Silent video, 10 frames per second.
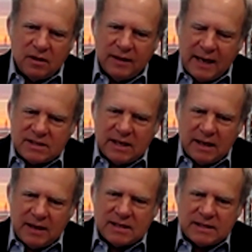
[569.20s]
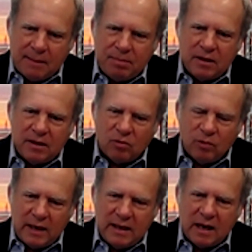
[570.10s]
That's happening
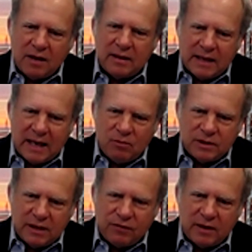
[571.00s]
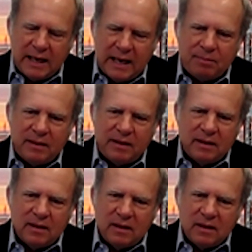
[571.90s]
already. I think that will definitely happen.
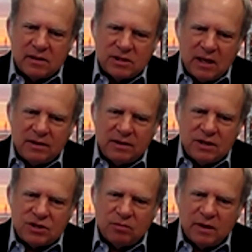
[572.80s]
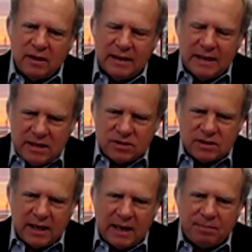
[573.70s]
Consolidation needs
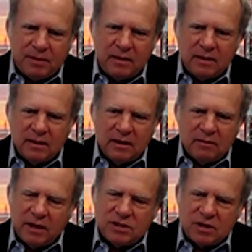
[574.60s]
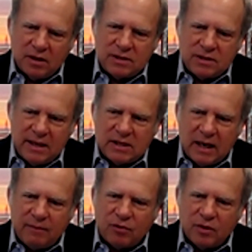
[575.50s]
to happen, but it's going to take
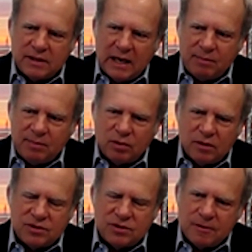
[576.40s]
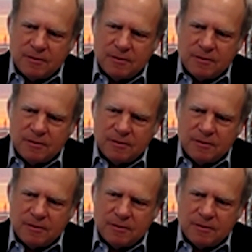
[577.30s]
time for it to happen, Bruce.